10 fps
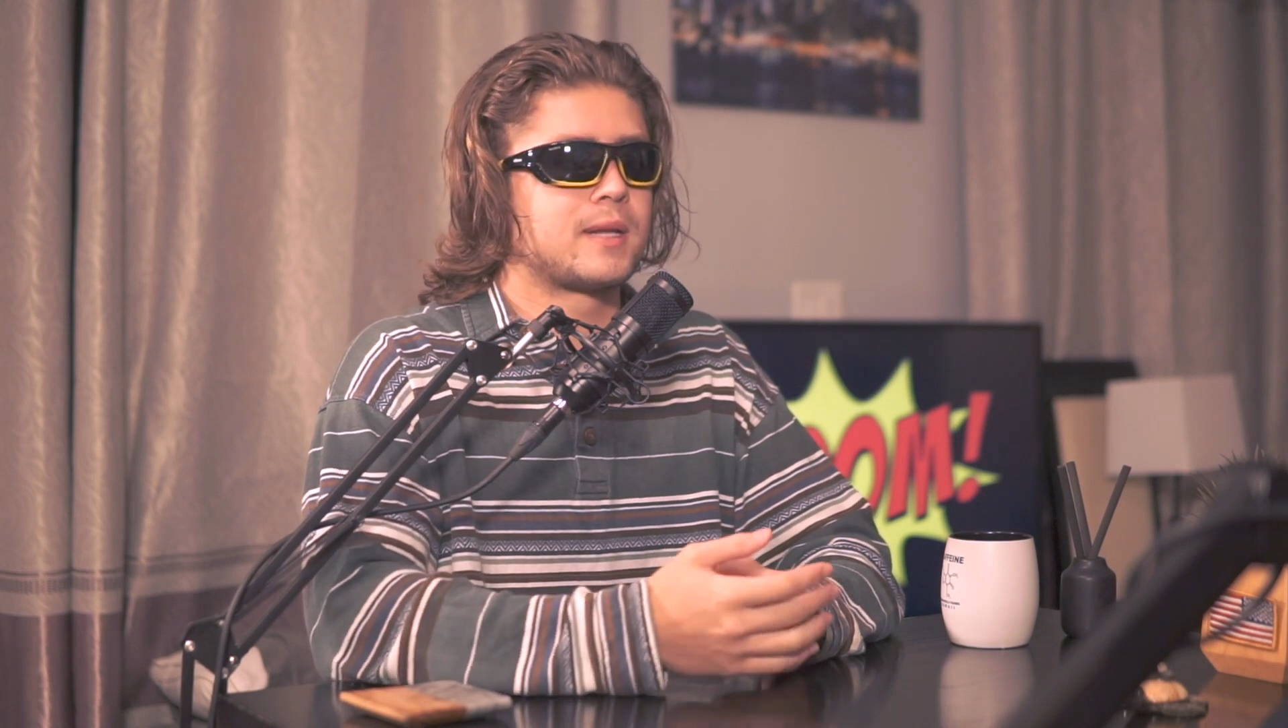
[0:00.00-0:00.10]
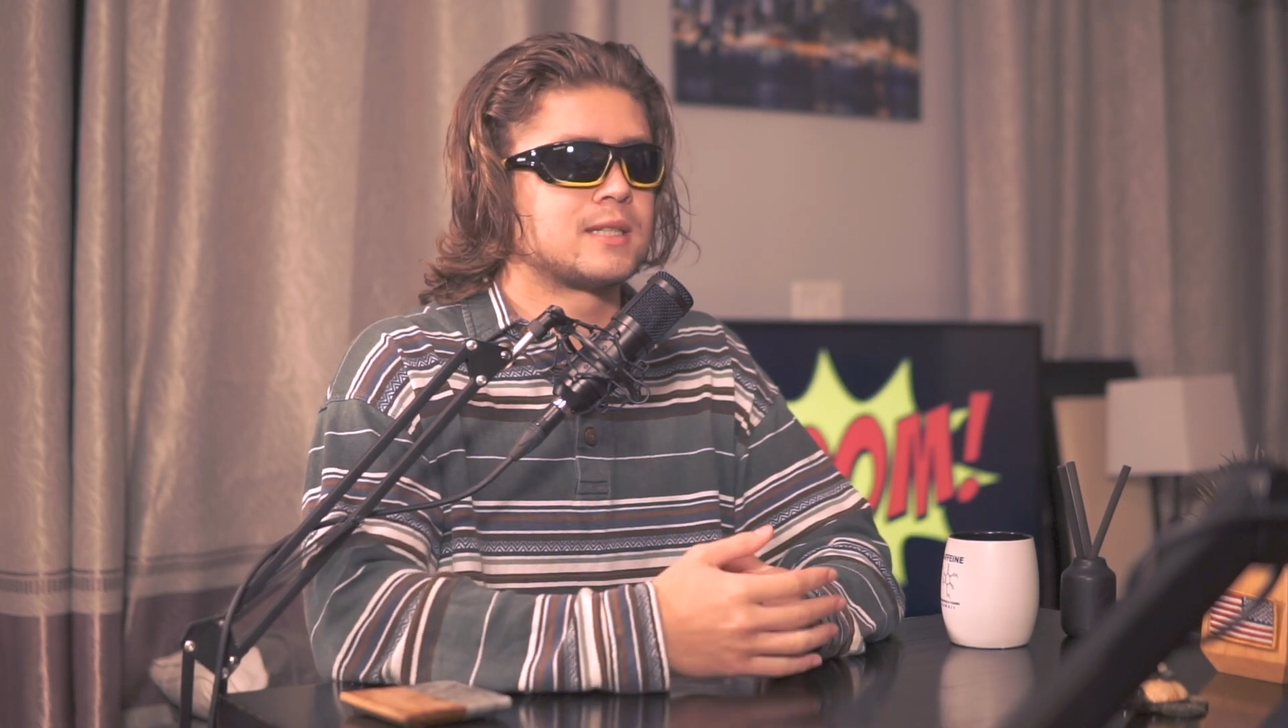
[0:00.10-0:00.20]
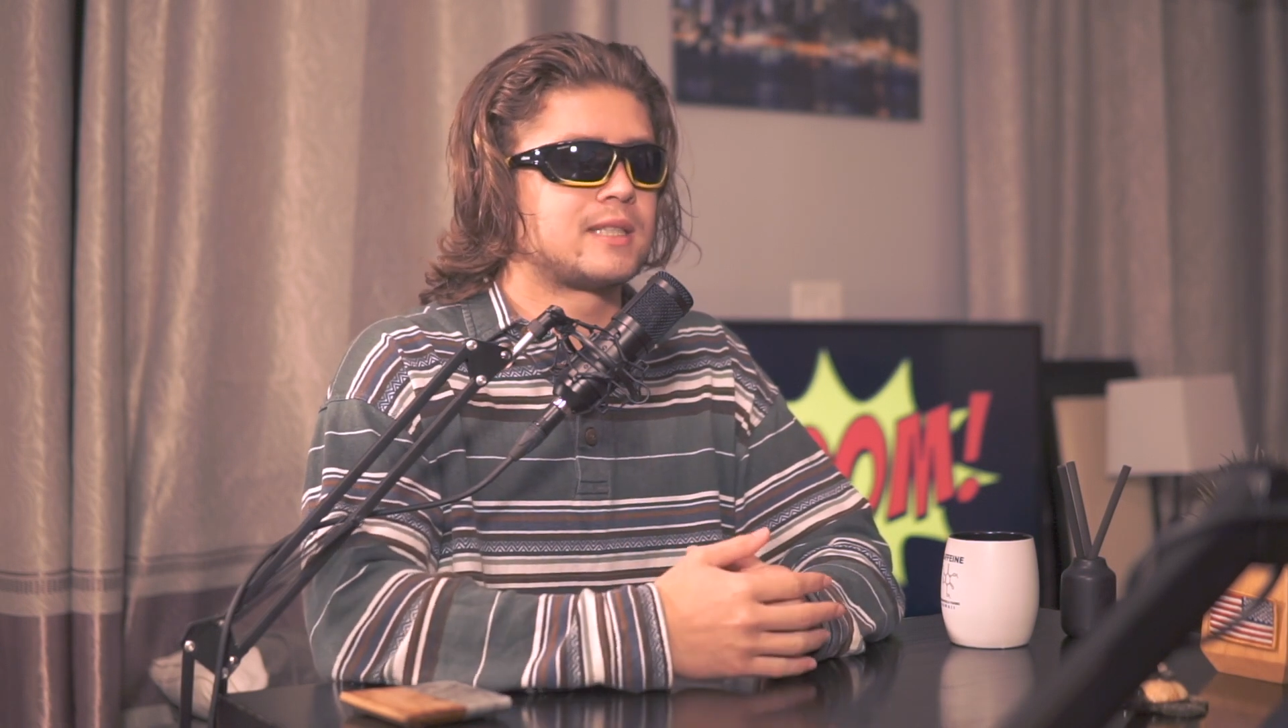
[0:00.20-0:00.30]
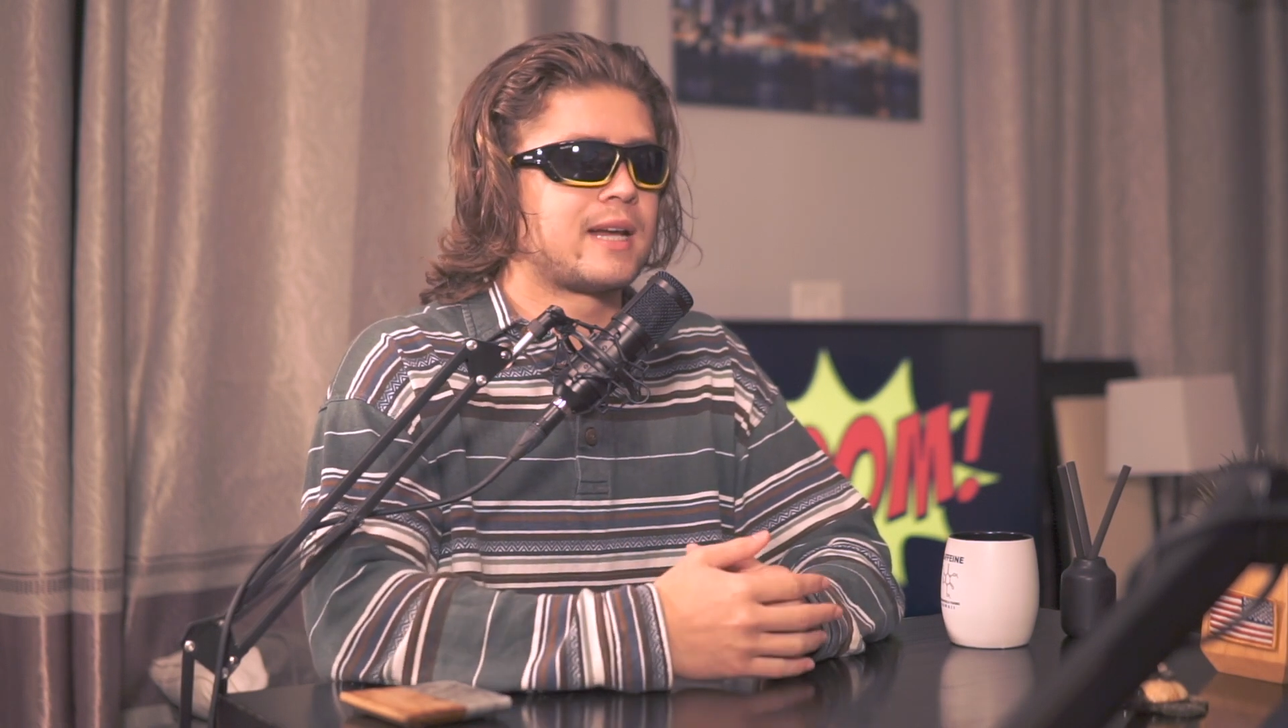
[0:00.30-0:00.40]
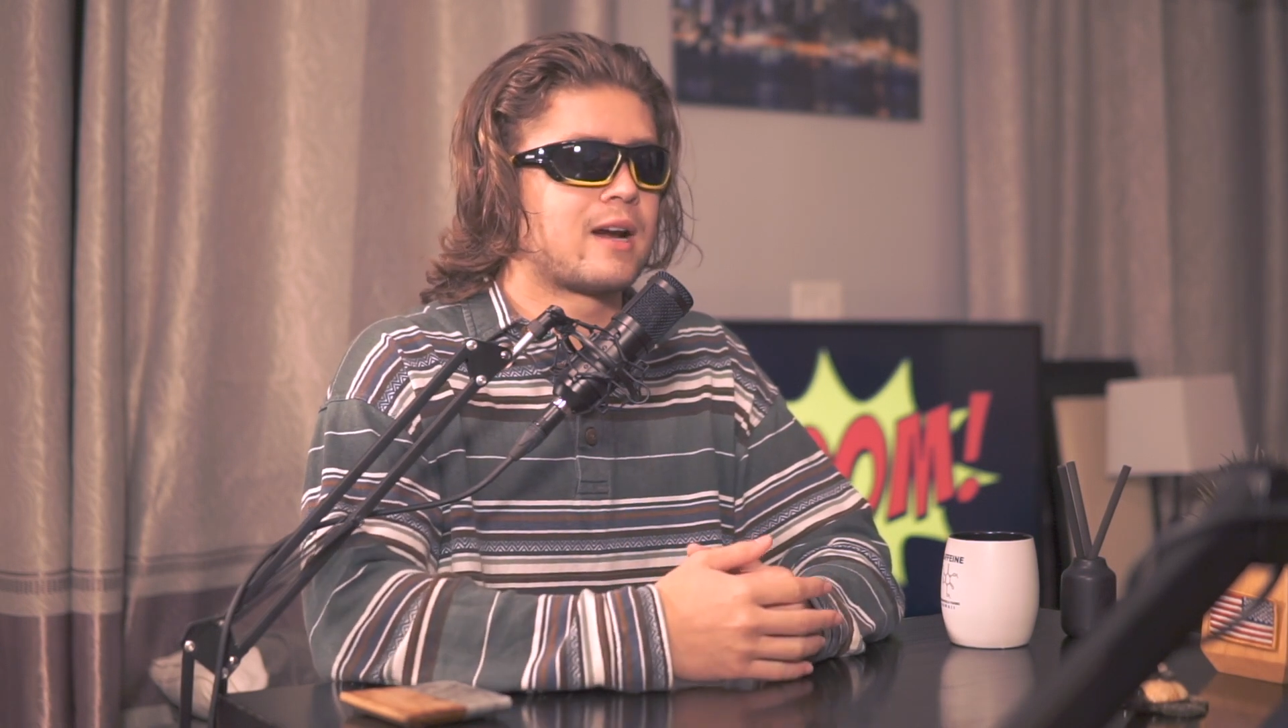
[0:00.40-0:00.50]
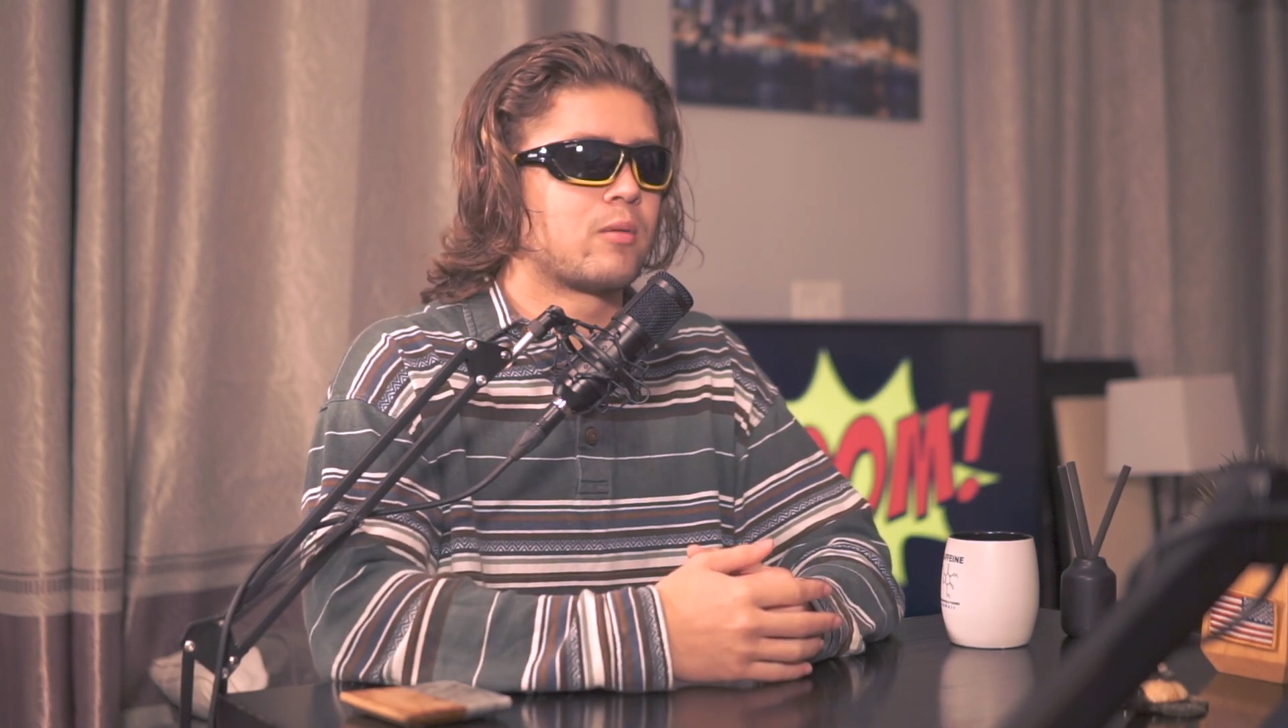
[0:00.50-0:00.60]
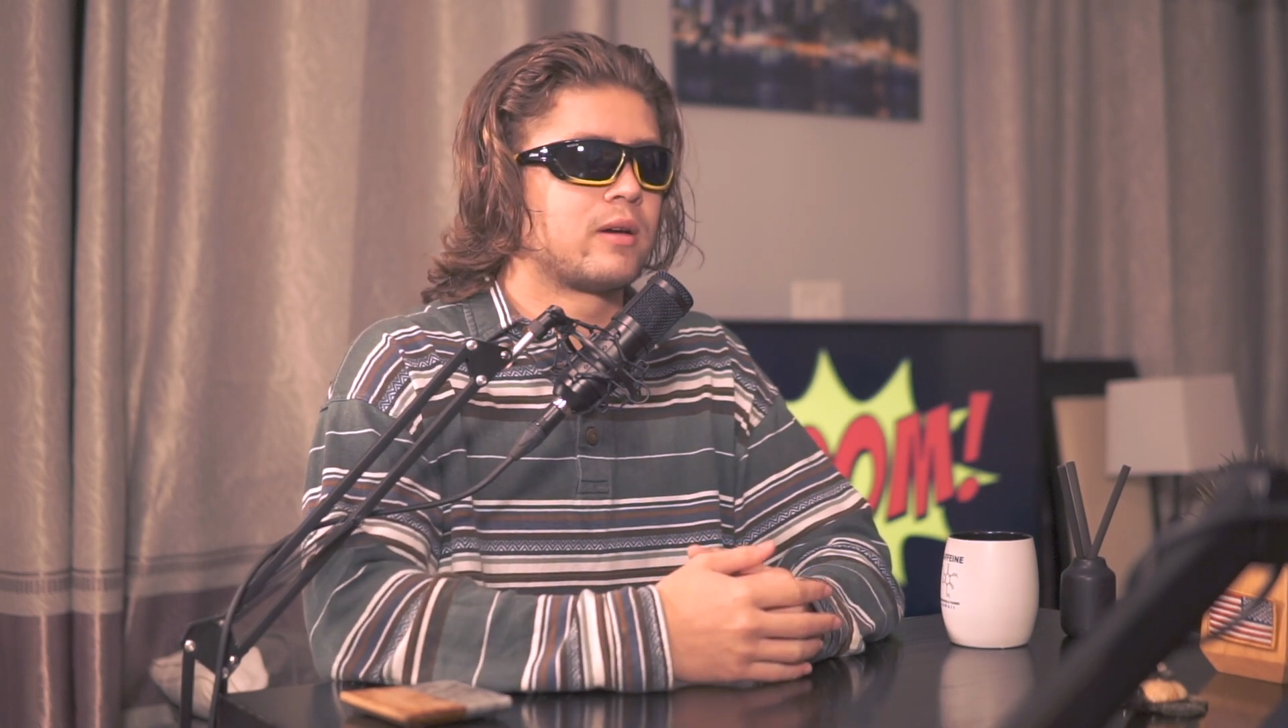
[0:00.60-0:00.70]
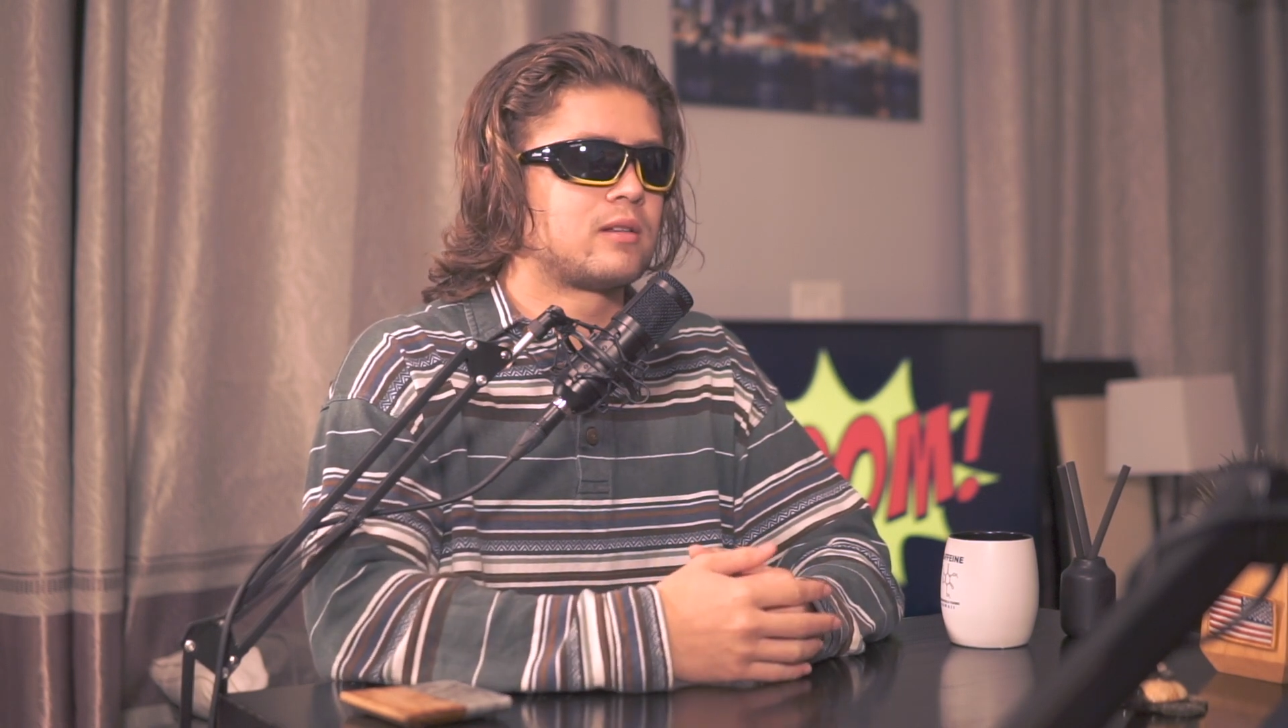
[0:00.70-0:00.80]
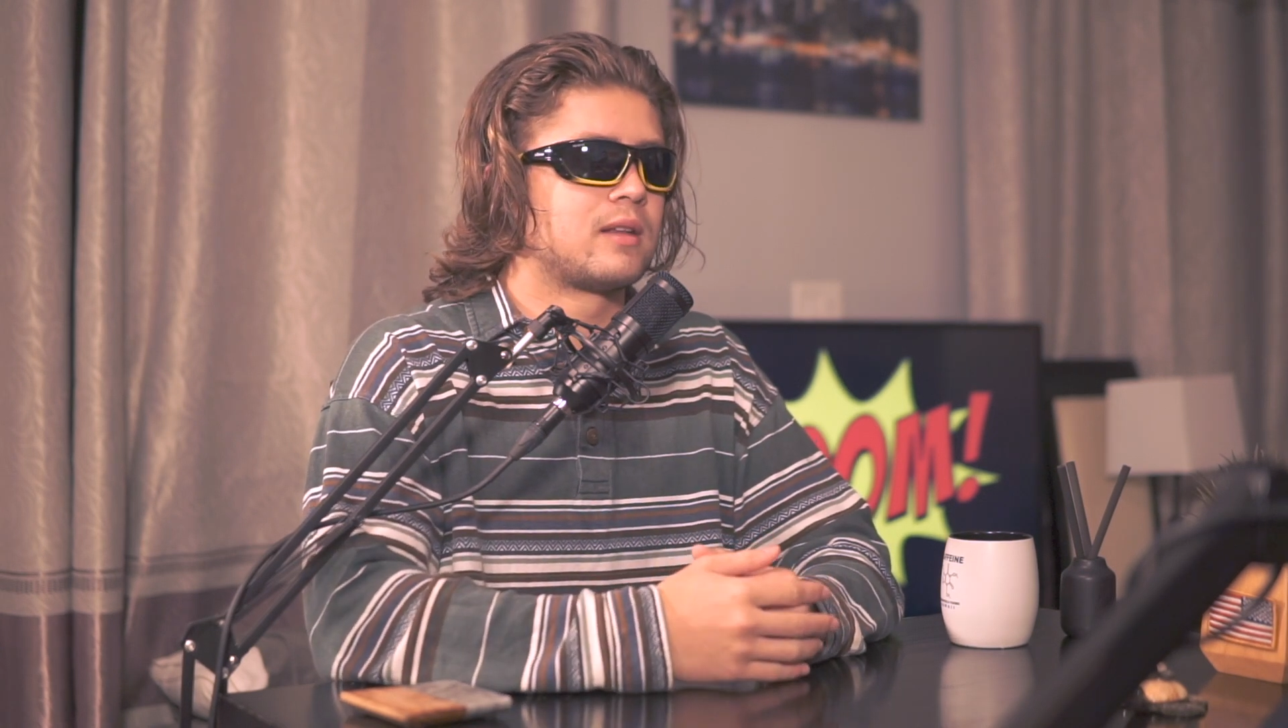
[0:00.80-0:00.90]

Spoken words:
dust the air with